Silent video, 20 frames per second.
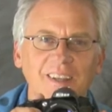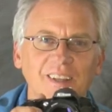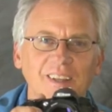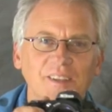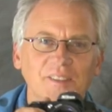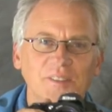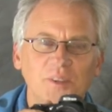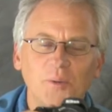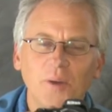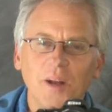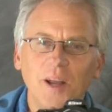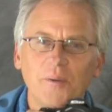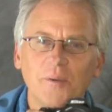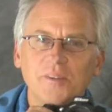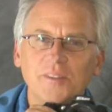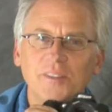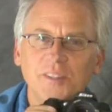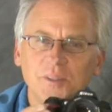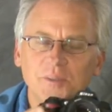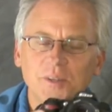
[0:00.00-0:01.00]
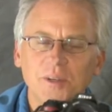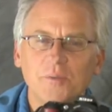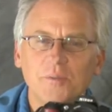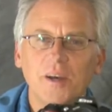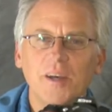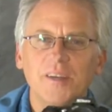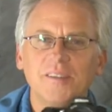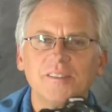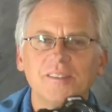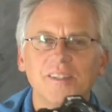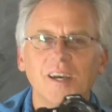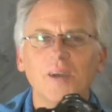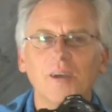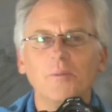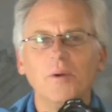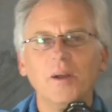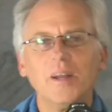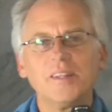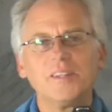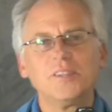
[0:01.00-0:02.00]
So what I was doing was I
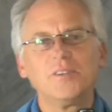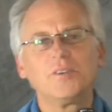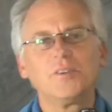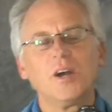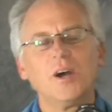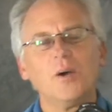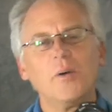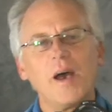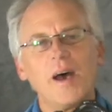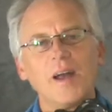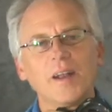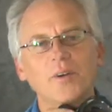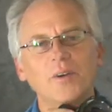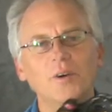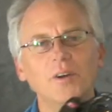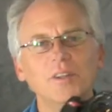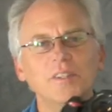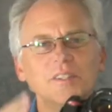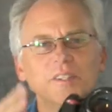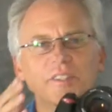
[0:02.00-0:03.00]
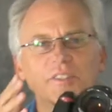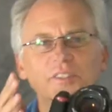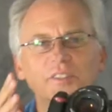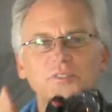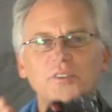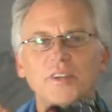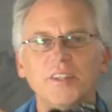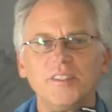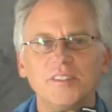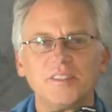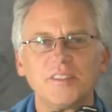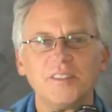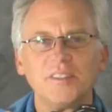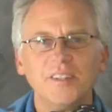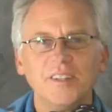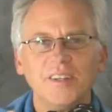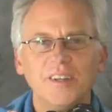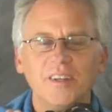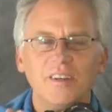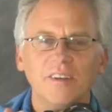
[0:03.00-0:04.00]
wanted to go out onto the streets
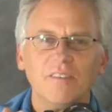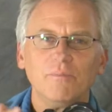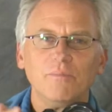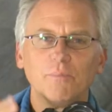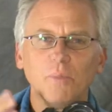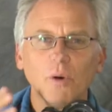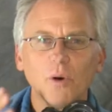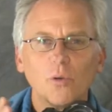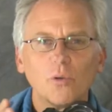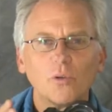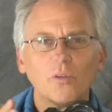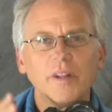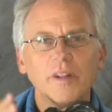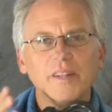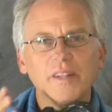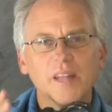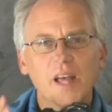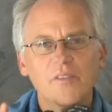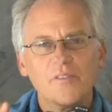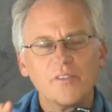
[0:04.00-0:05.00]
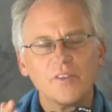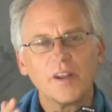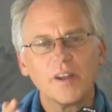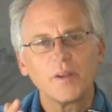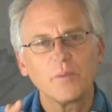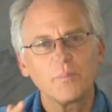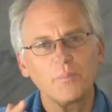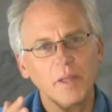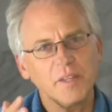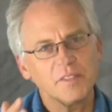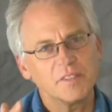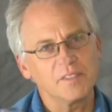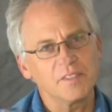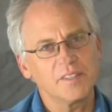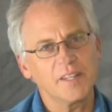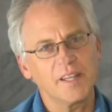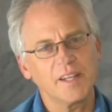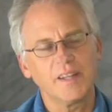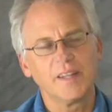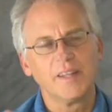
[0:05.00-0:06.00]
of Boulder and Denver and places
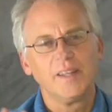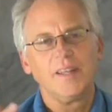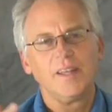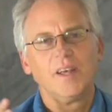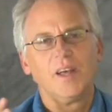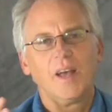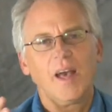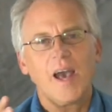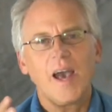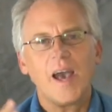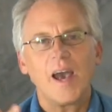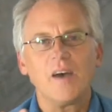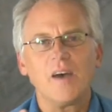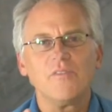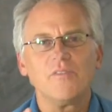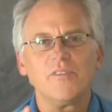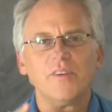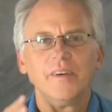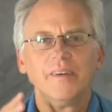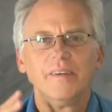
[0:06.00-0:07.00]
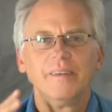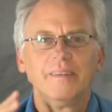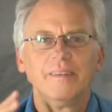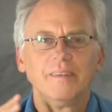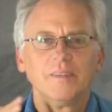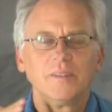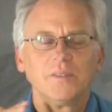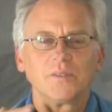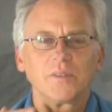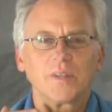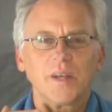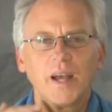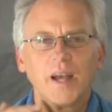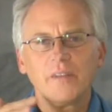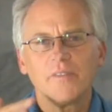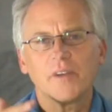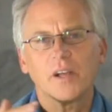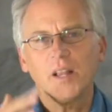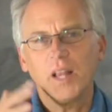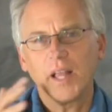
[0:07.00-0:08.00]
that have kind
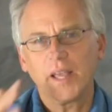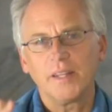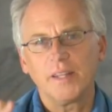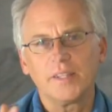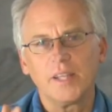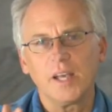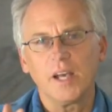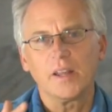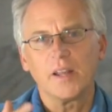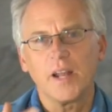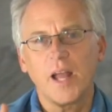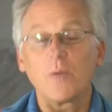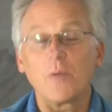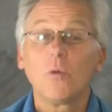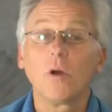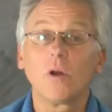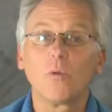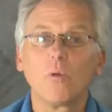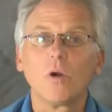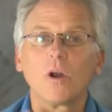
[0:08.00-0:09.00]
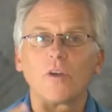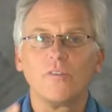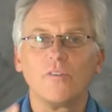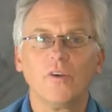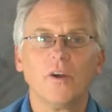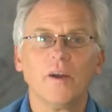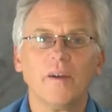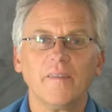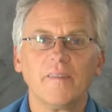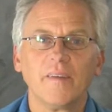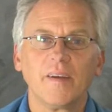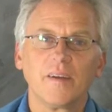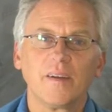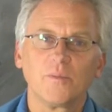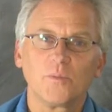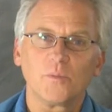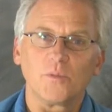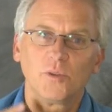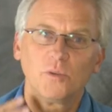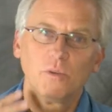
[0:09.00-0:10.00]
of a clientele that I want to work for.
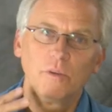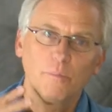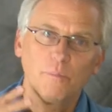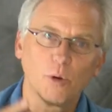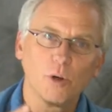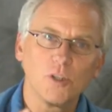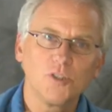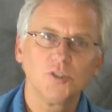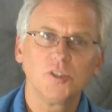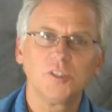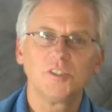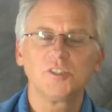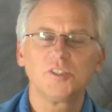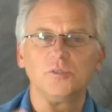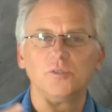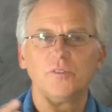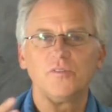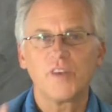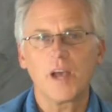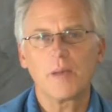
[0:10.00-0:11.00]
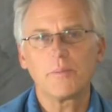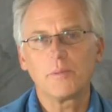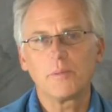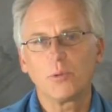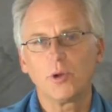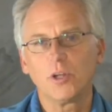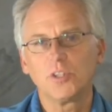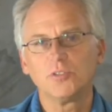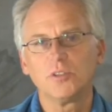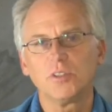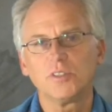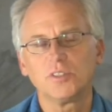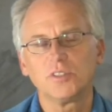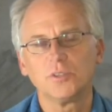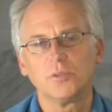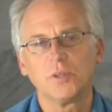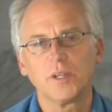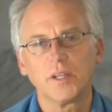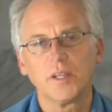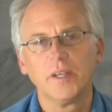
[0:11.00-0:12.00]
Doing portraits, doing family portraits,
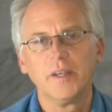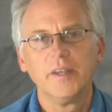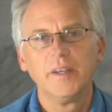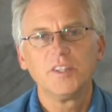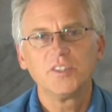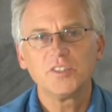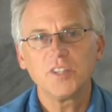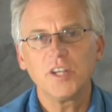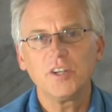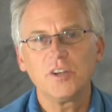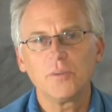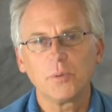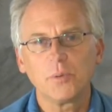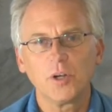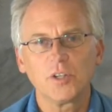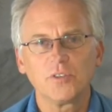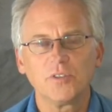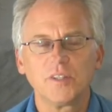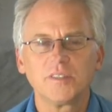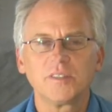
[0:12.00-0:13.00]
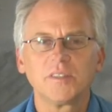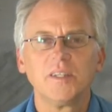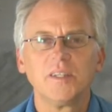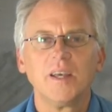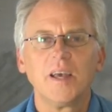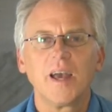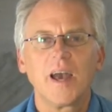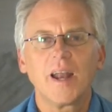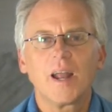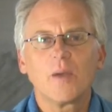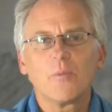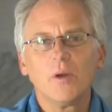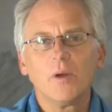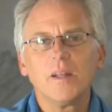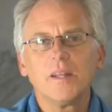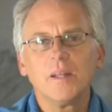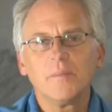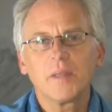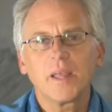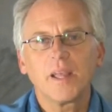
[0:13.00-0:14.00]
doing senior portraits, and I
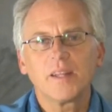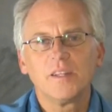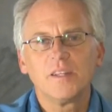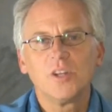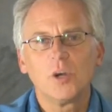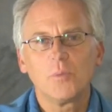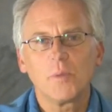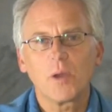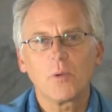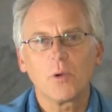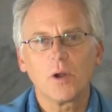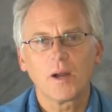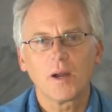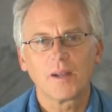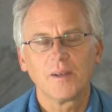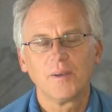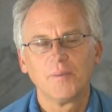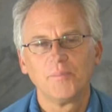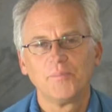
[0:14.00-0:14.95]
wanted them to get to know my work.